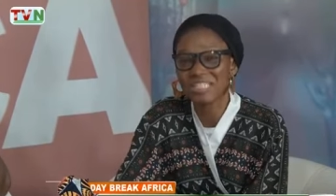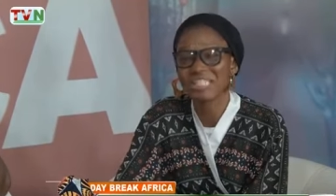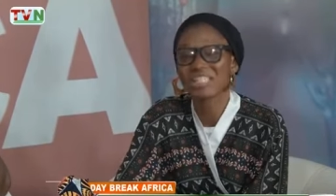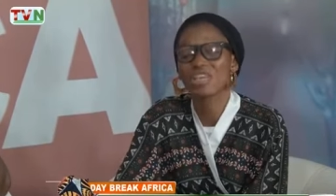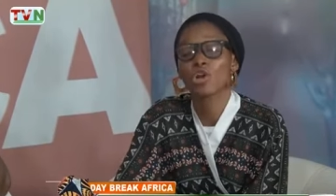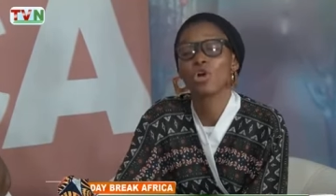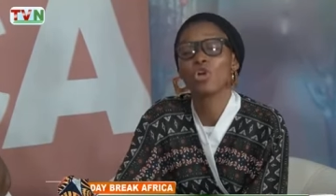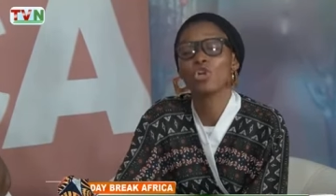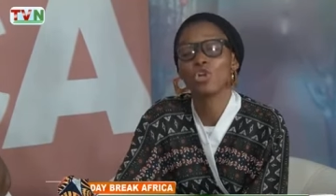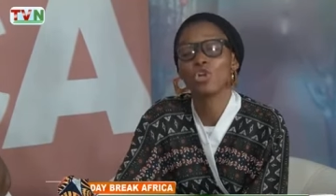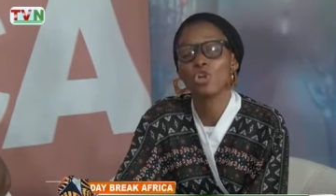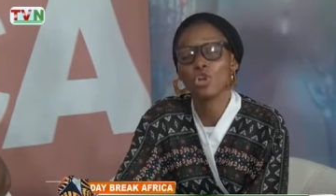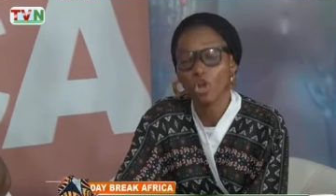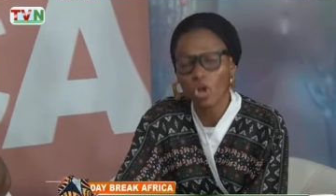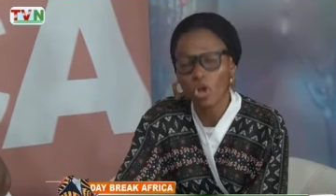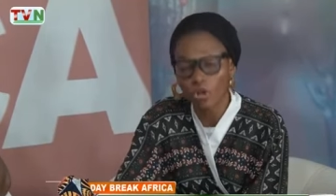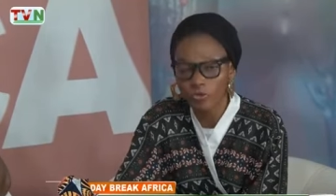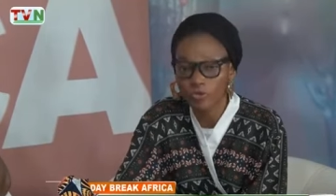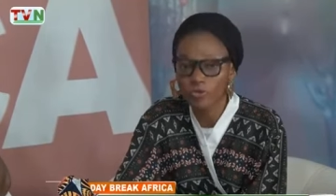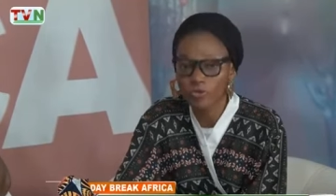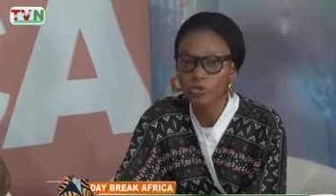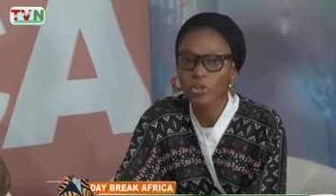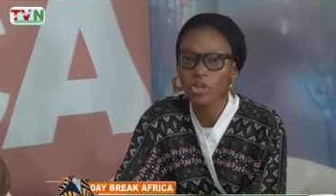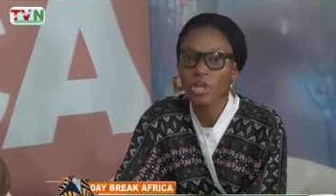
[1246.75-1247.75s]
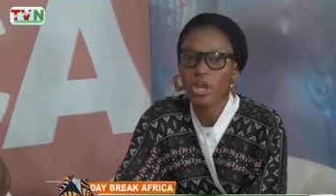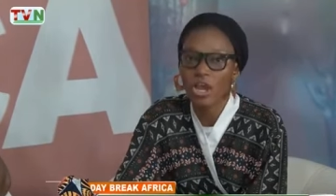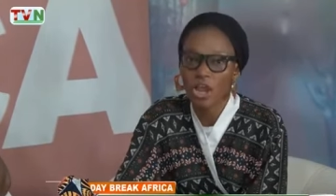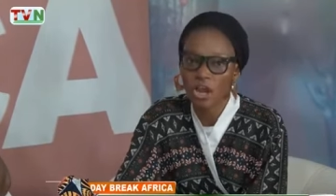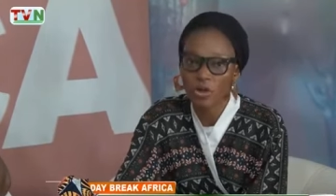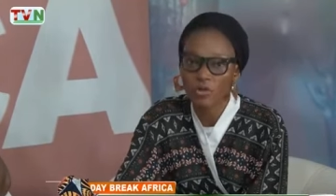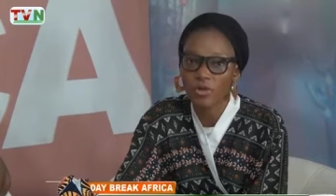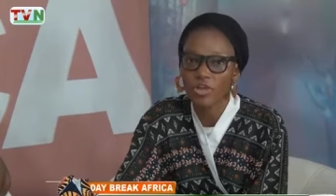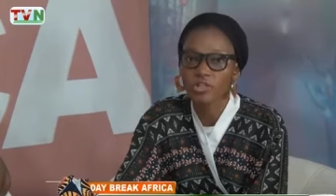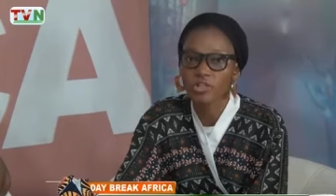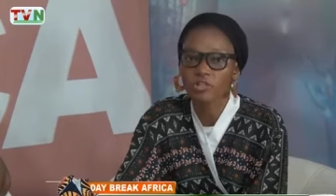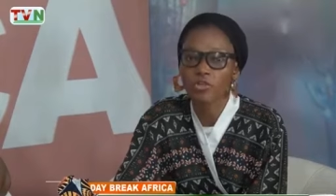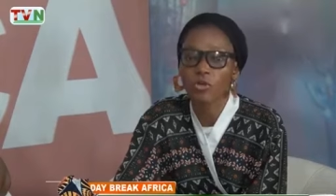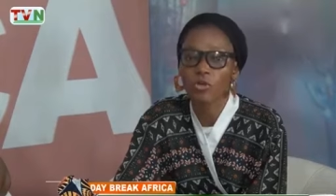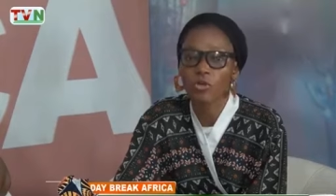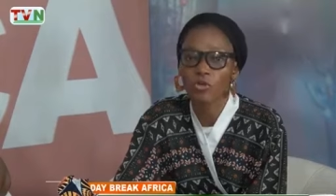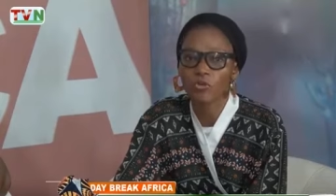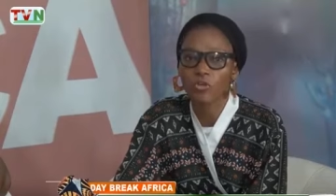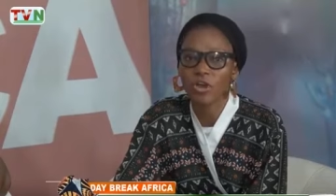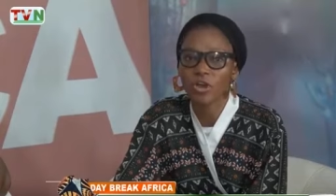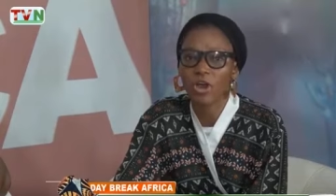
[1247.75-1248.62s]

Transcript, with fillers: the unlawful arrest of